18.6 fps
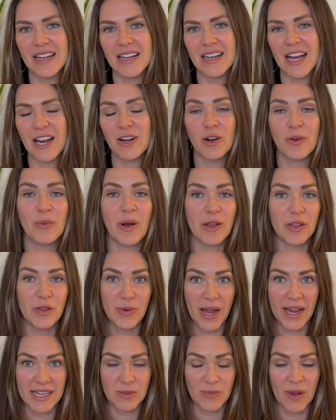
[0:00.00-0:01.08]
I don't know about you
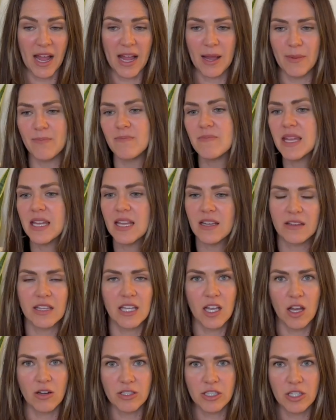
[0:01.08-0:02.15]
guys, but I immediately
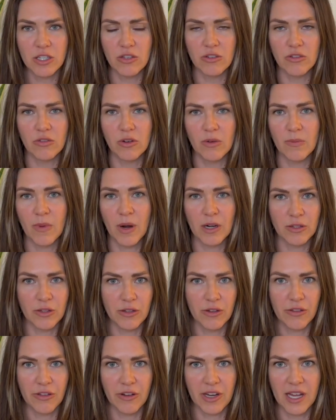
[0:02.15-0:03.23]
go to Martin
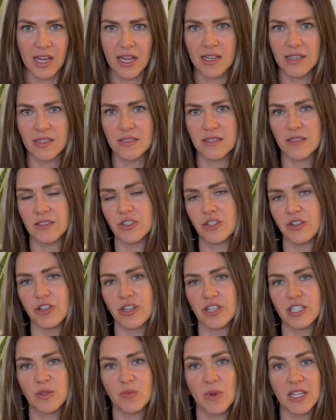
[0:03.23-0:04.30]
Luther King
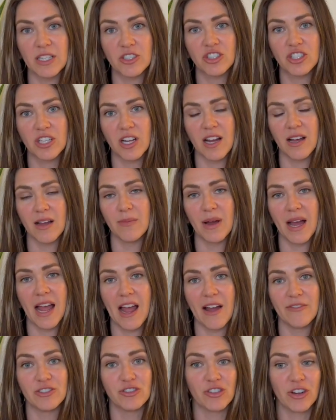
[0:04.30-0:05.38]
Jr.'s speech, I
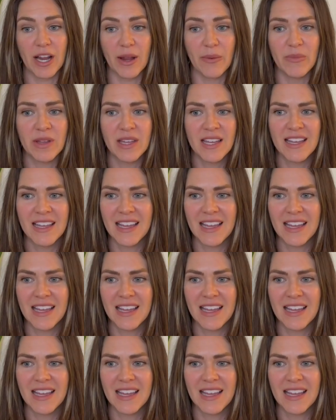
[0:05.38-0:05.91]
Have a Dream,